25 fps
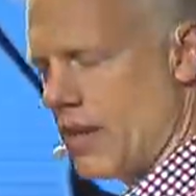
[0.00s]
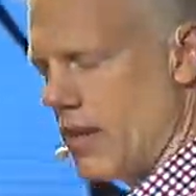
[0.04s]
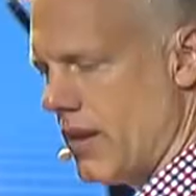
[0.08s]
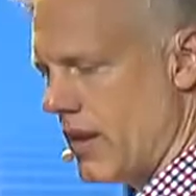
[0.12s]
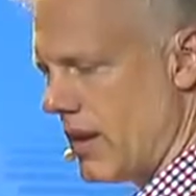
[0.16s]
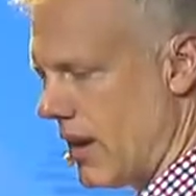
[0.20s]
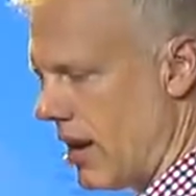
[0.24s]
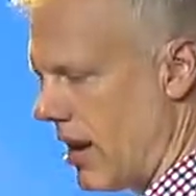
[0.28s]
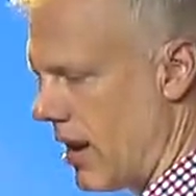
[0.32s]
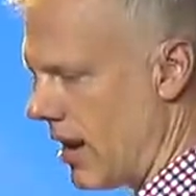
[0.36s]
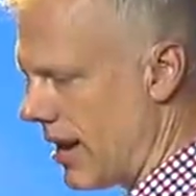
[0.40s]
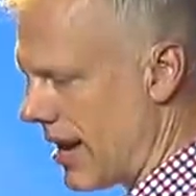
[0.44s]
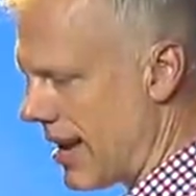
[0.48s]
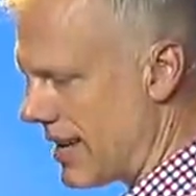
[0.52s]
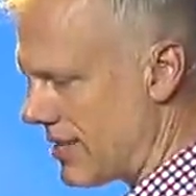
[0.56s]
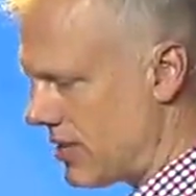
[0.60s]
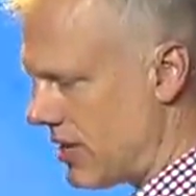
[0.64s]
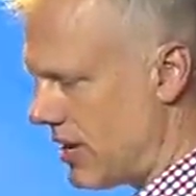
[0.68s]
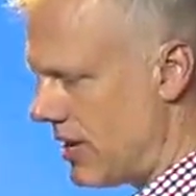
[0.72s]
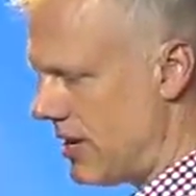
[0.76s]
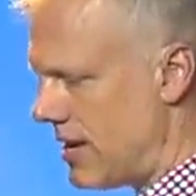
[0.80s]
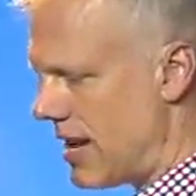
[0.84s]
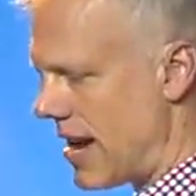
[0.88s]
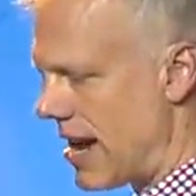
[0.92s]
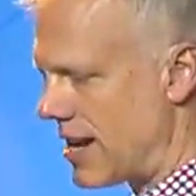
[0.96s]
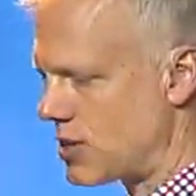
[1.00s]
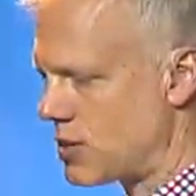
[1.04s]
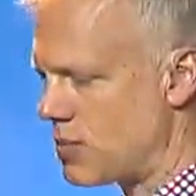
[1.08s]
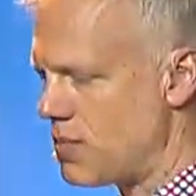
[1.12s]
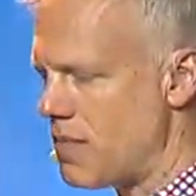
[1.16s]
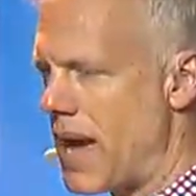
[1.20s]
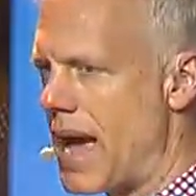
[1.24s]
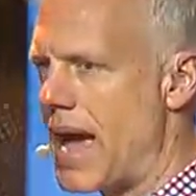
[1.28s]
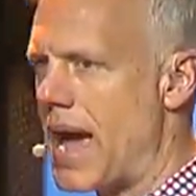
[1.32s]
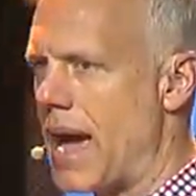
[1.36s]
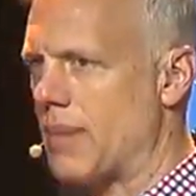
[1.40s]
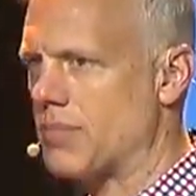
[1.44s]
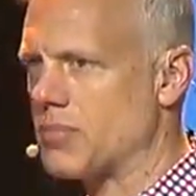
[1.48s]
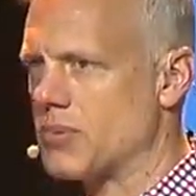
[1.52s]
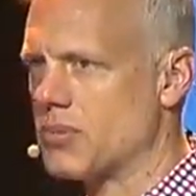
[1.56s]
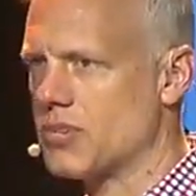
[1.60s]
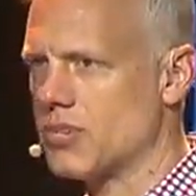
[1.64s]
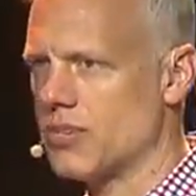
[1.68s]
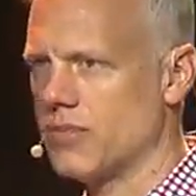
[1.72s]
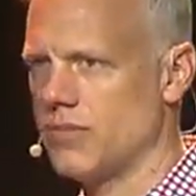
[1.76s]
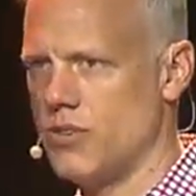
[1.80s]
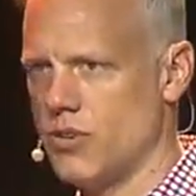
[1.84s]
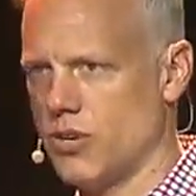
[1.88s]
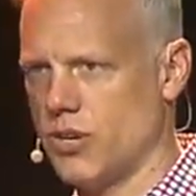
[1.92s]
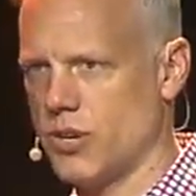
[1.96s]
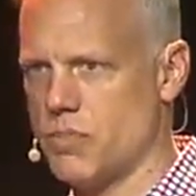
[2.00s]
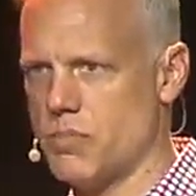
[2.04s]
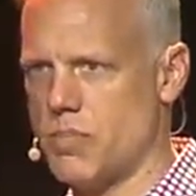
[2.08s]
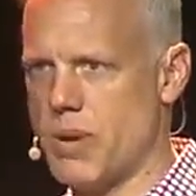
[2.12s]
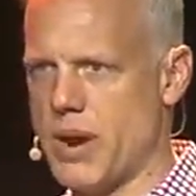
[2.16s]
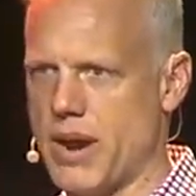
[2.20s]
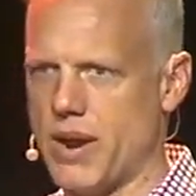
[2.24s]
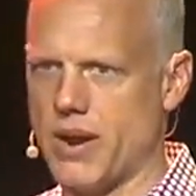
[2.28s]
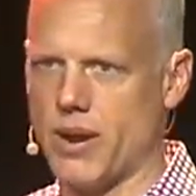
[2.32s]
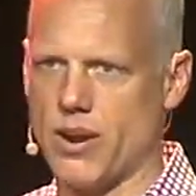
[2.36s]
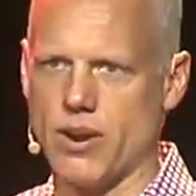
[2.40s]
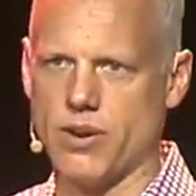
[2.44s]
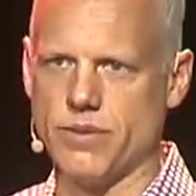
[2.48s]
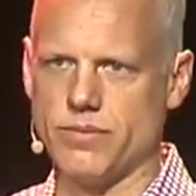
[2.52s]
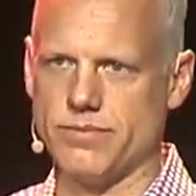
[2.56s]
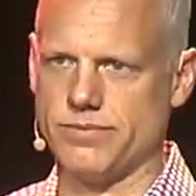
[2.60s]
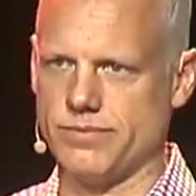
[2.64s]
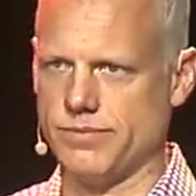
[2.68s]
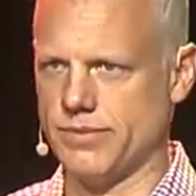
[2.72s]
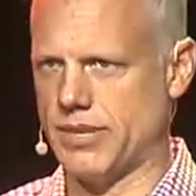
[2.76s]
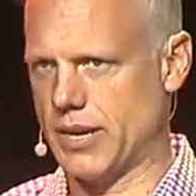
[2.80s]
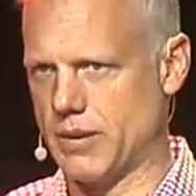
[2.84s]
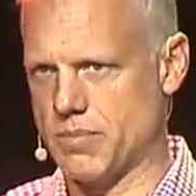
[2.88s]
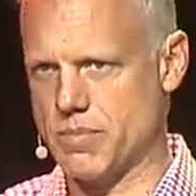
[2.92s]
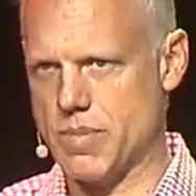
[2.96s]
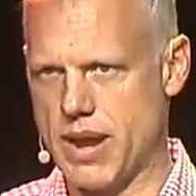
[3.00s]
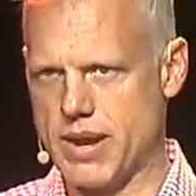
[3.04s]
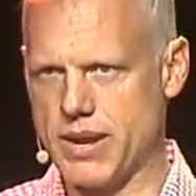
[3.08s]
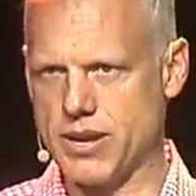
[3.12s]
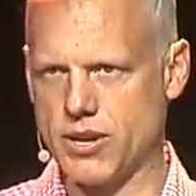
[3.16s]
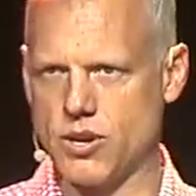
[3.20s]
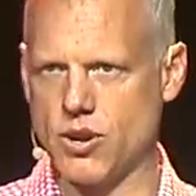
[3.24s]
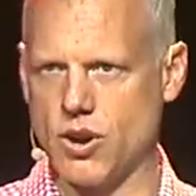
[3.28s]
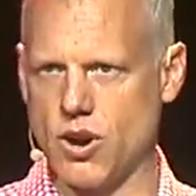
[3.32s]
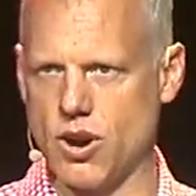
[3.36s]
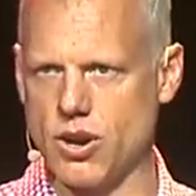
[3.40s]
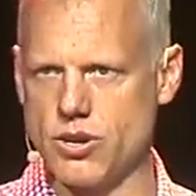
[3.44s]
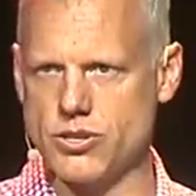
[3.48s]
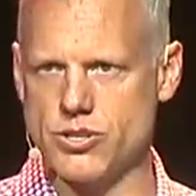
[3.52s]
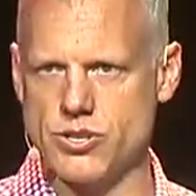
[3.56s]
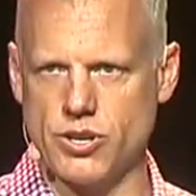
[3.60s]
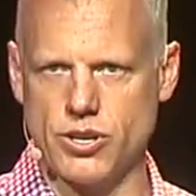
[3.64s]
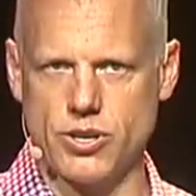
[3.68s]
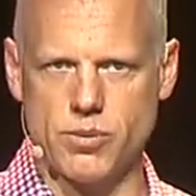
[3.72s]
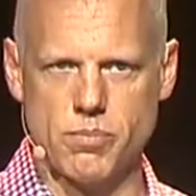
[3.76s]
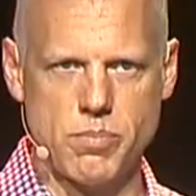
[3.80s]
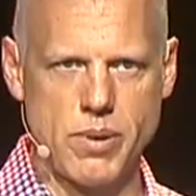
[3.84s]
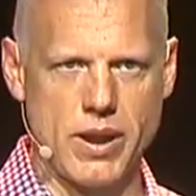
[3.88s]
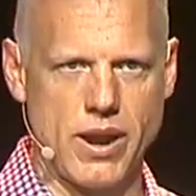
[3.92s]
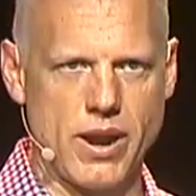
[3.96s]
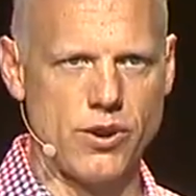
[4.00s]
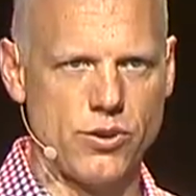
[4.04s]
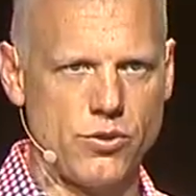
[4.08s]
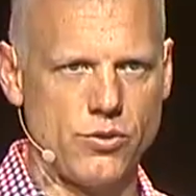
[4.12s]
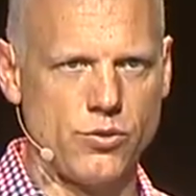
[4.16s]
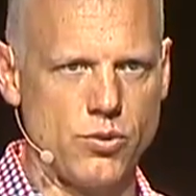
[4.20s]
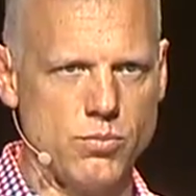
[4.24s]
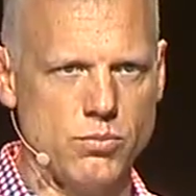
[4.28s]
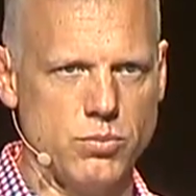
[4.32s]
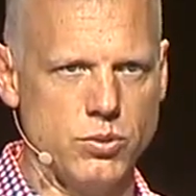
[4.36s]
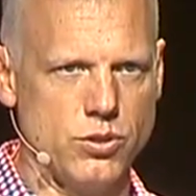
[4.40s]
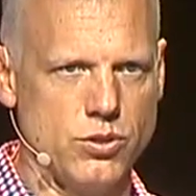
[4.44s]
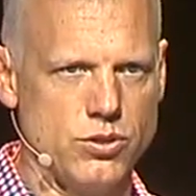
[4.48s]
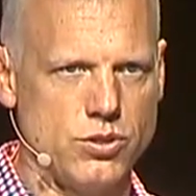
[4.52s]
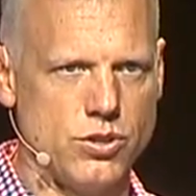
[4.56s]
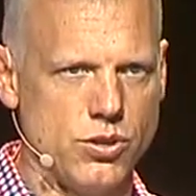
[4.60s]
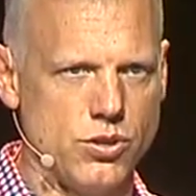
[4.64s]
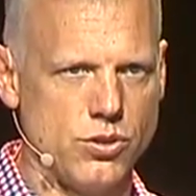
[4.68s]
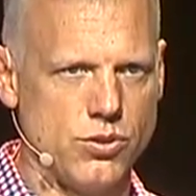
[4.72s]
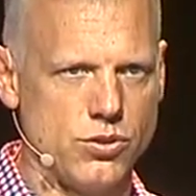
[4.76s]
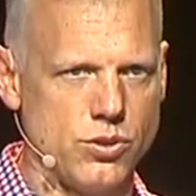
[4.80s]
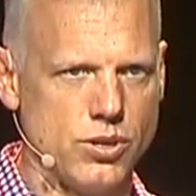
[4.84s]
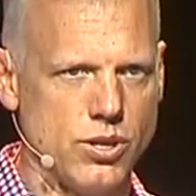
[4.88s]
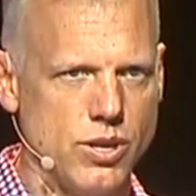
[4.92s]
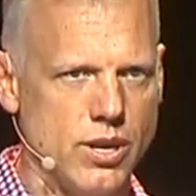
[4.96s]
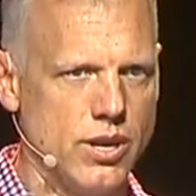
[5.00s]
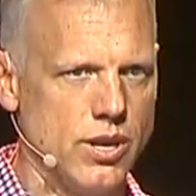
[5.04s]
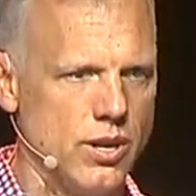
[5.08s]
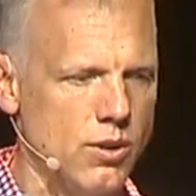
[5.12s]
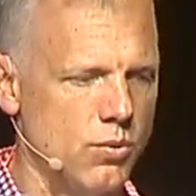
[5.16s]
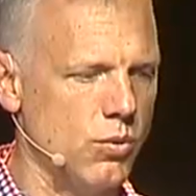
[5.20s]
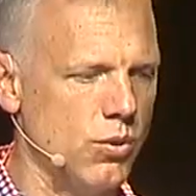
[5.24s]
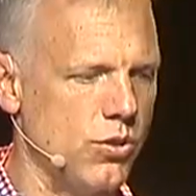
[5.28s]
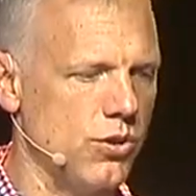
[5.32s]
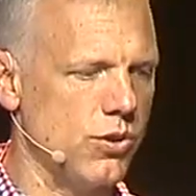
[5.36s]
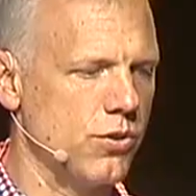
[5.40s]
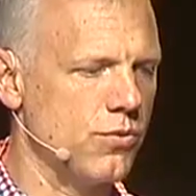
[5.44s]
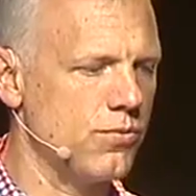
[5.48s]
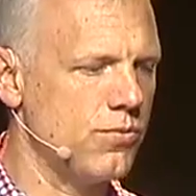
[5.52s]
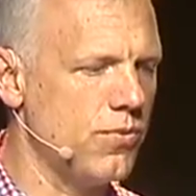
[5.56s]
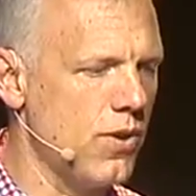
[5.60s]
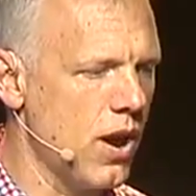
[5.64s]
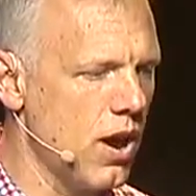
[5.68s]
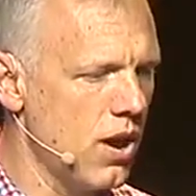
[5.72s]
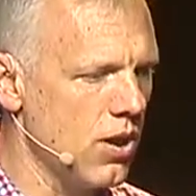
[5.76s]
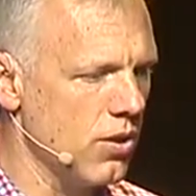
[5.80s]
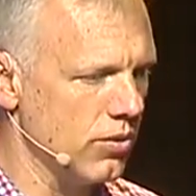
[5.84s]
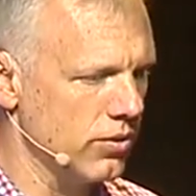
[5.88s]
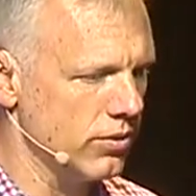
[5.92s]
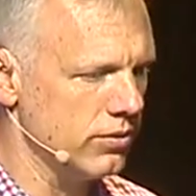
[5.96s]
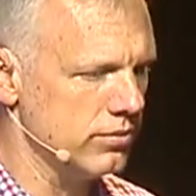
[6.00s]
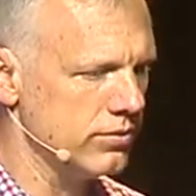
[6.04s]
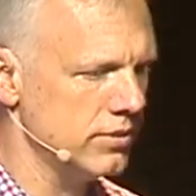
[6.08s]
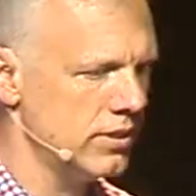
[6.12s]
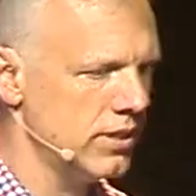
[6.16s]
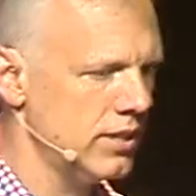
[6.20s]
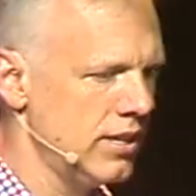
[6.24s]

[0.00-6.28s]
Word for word: Uh, has in-dash maps. You can pair, like many cars, you can pair through Bluetooth with your phone.